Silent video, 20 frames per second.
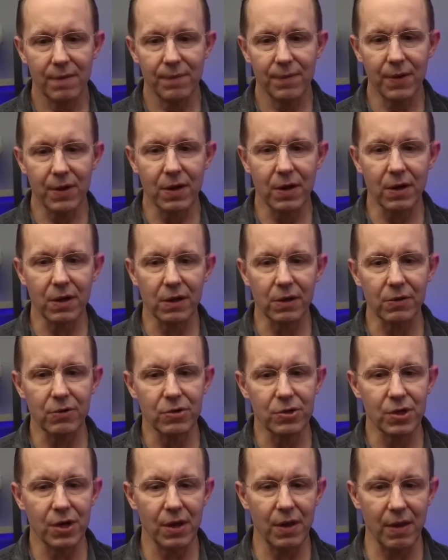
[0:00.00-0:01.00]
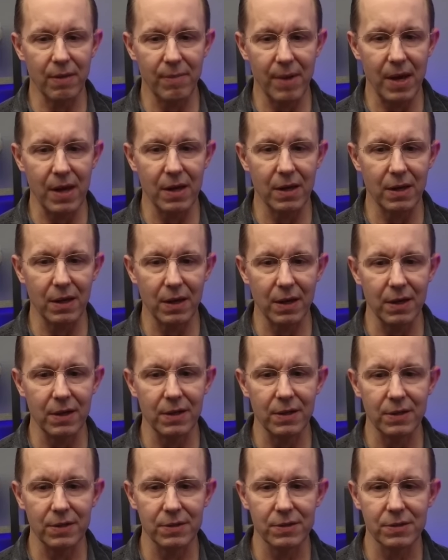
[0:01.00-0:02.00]
The conclusion they make
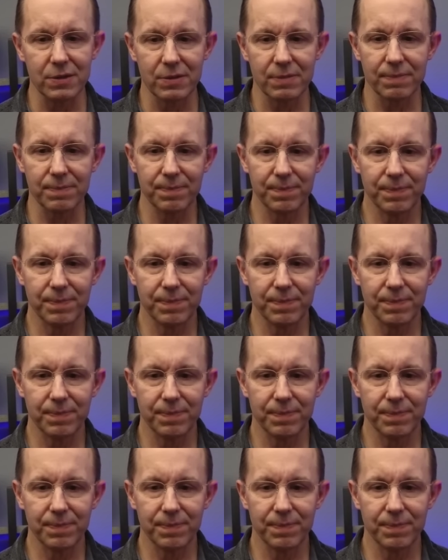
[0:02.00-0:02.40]
is,